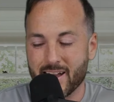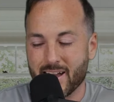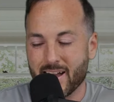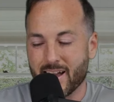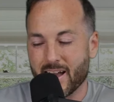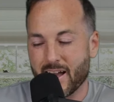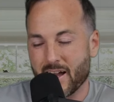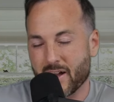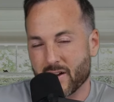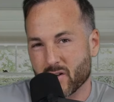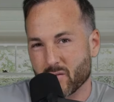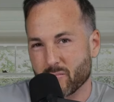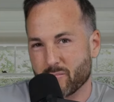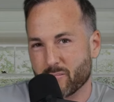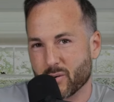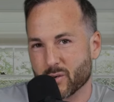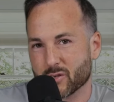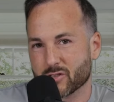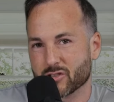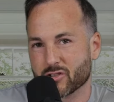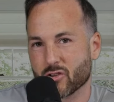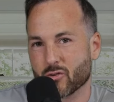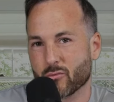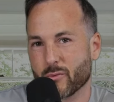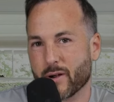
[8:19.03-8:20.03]
how to
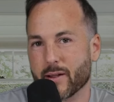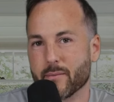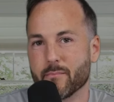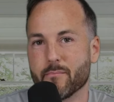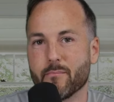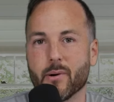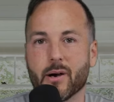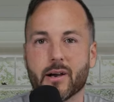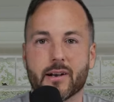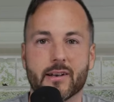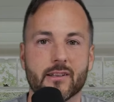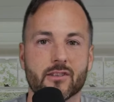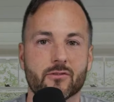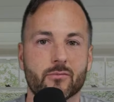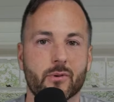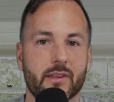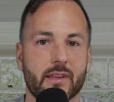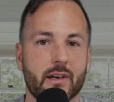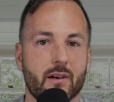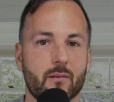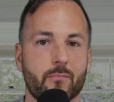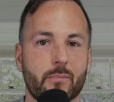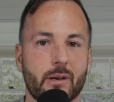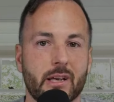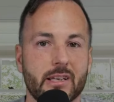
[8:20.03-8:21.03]
push the right buttons
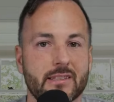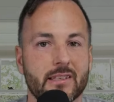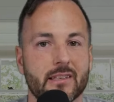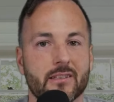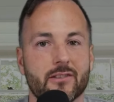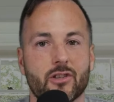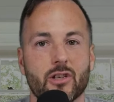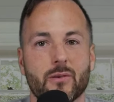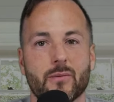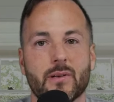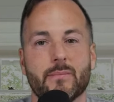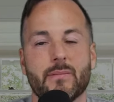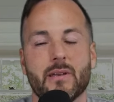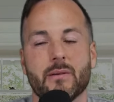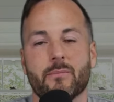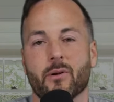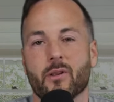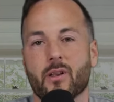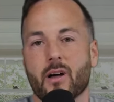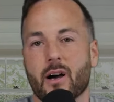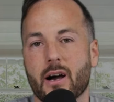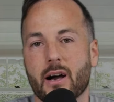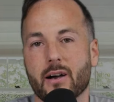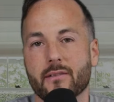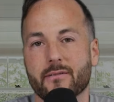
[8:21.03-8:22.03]
without pissing too many people
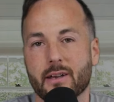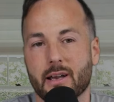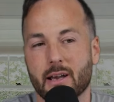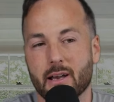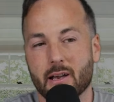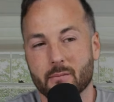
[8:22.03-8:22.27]
off,